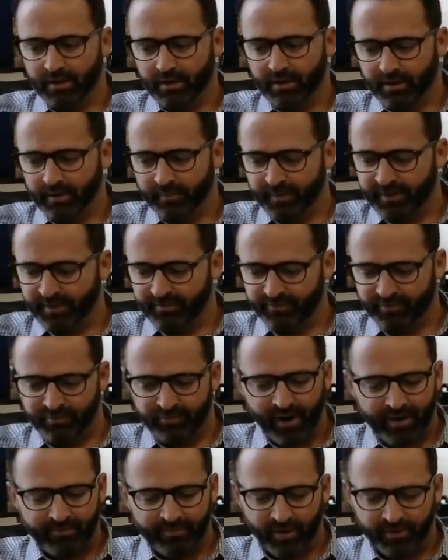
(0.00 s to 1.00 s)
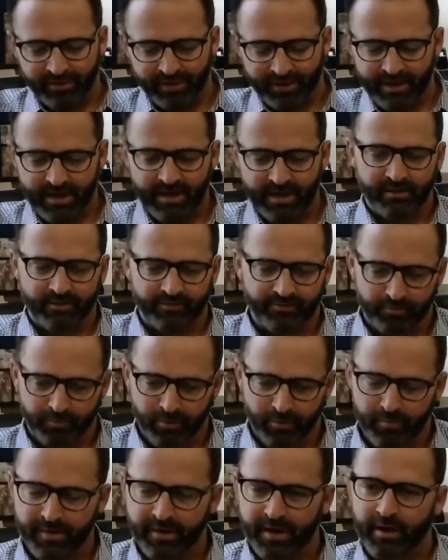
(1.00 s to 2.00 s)
I mean, if you drive out to any of the
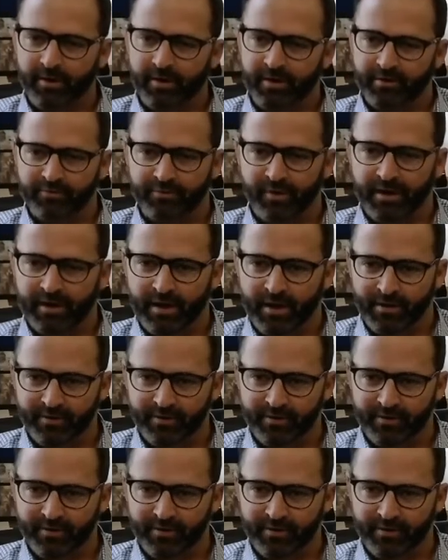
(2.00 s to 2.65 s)
suburban areas right now,